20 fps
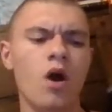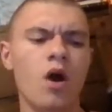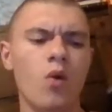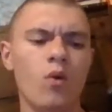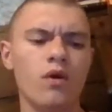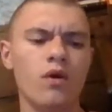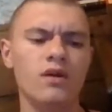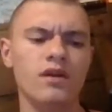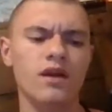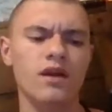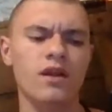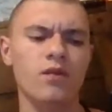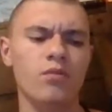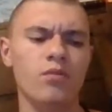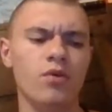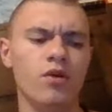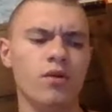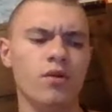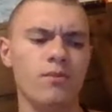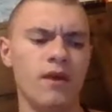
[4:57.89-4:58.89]
One day the
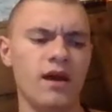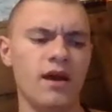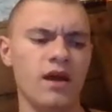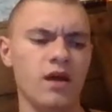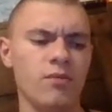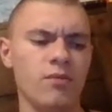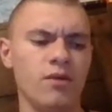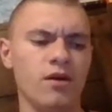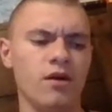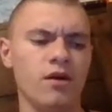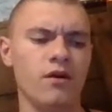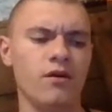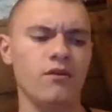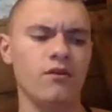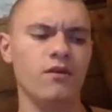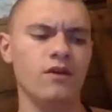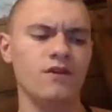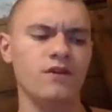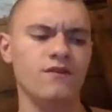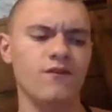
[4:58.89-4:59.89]
Buddha met him and
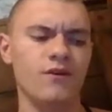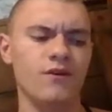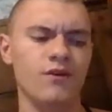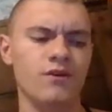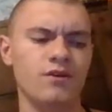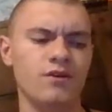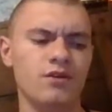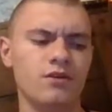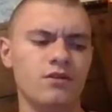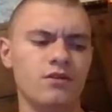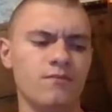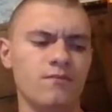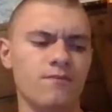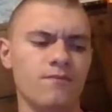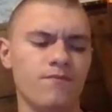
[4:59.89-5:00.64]
uttered this verse.